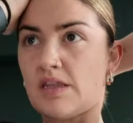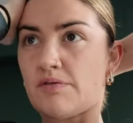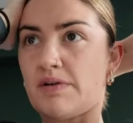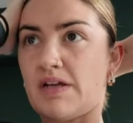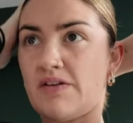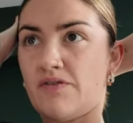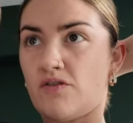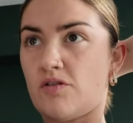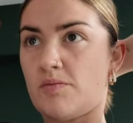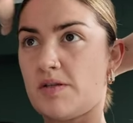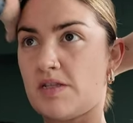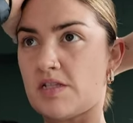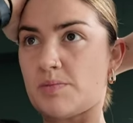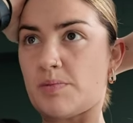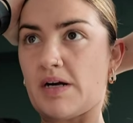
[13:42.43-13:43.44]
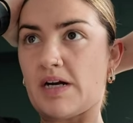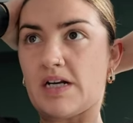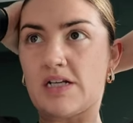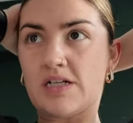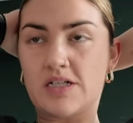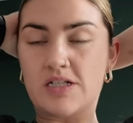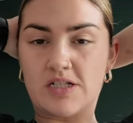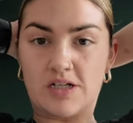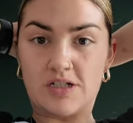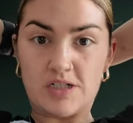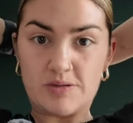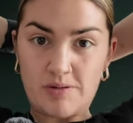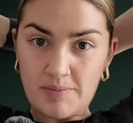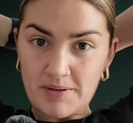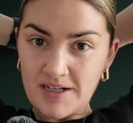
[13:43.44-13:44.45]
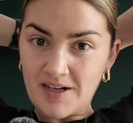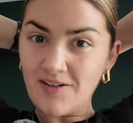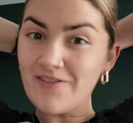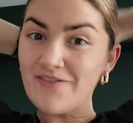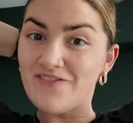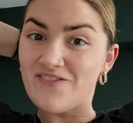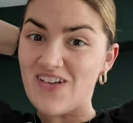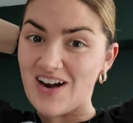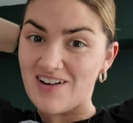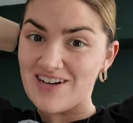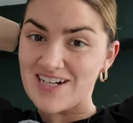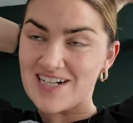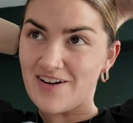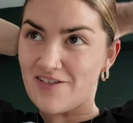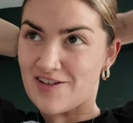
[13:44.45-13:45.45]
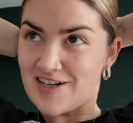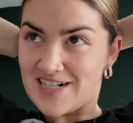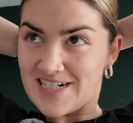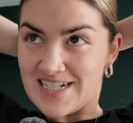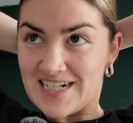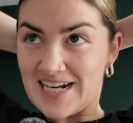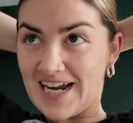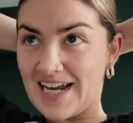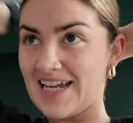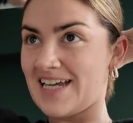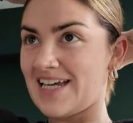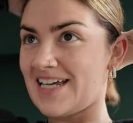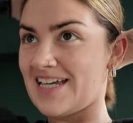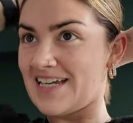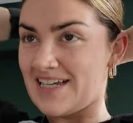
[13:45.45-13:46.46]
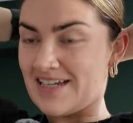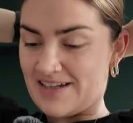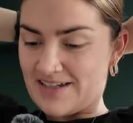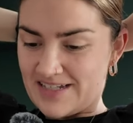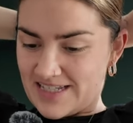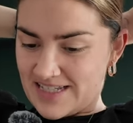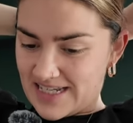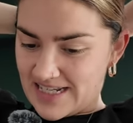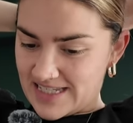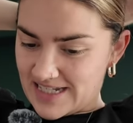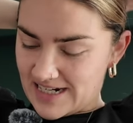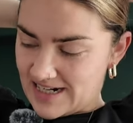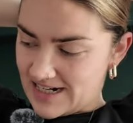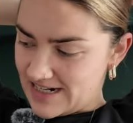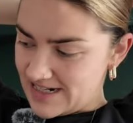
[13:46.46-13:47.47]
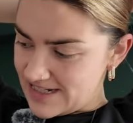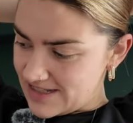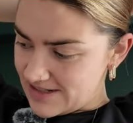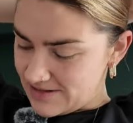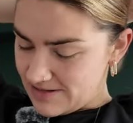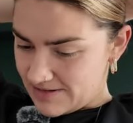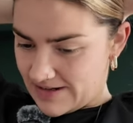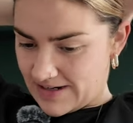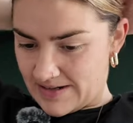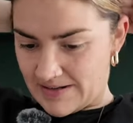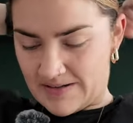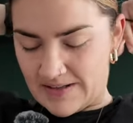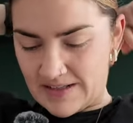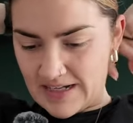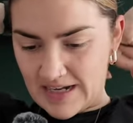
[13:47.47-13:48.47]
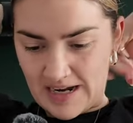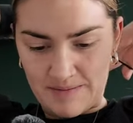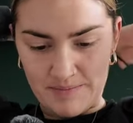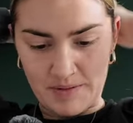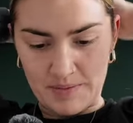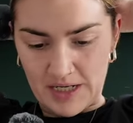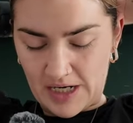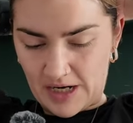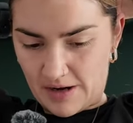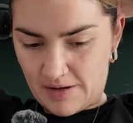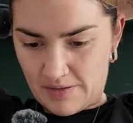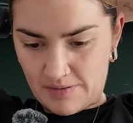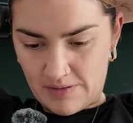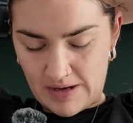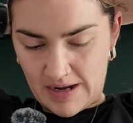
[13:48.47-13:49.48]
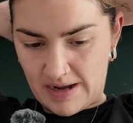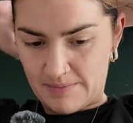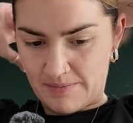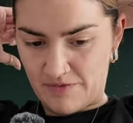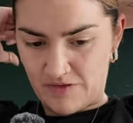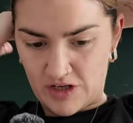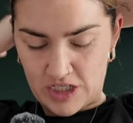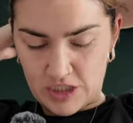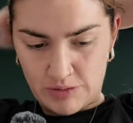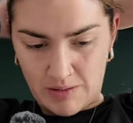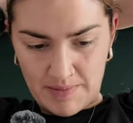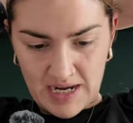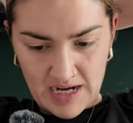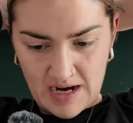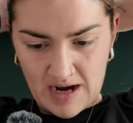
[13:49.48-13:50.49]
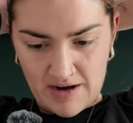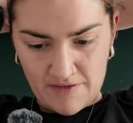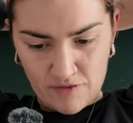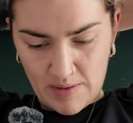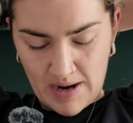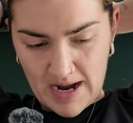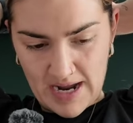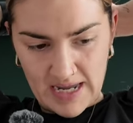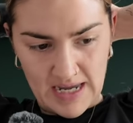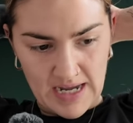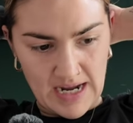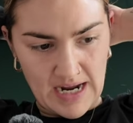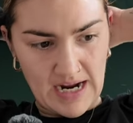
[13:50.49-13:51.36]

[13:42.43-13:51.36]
3-4 months pregnant. So she's probably gonna look very different today since I last saw her. But we're going to go for lunch. We're meeting halfway.